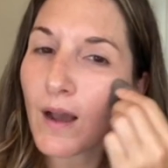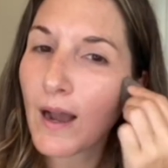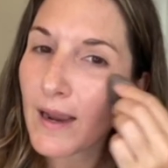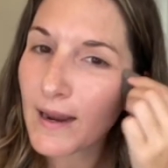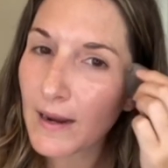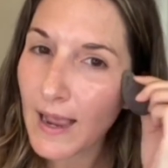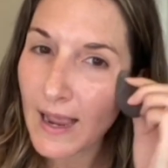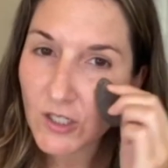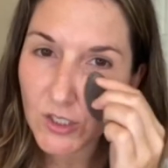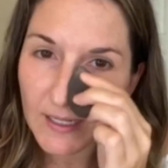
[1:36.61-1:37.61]
I
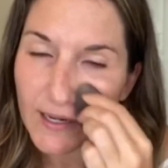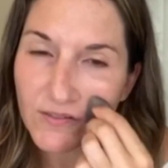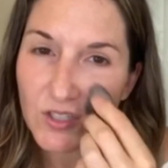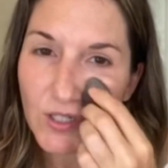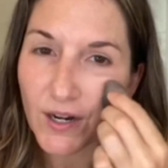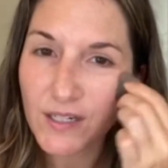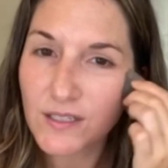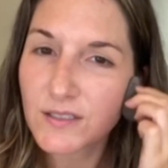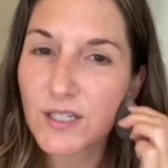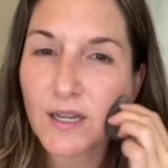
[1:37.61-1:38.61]
actually have
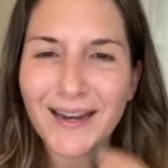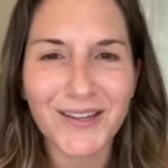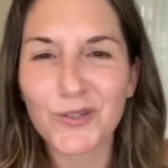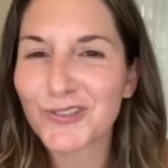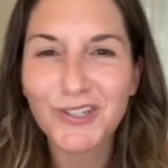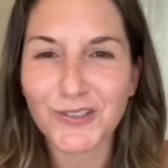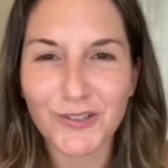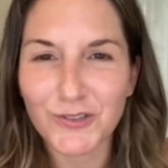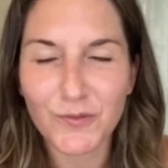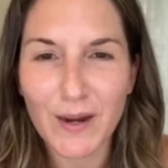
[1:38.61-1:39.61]
I used to also
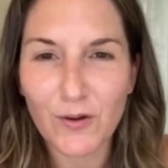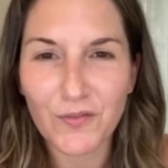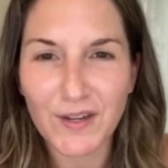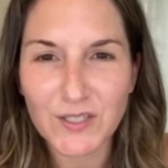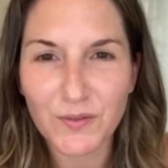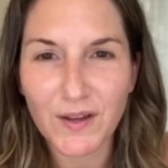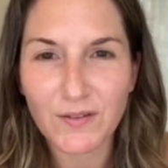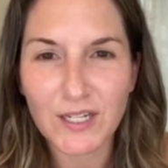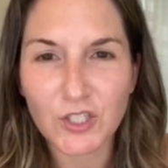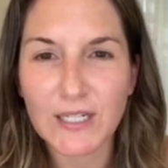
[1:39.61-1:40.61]
do my whole face with
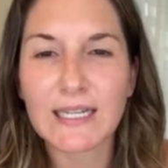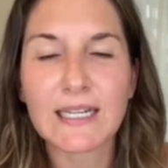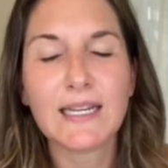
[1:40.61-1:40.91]
foundation.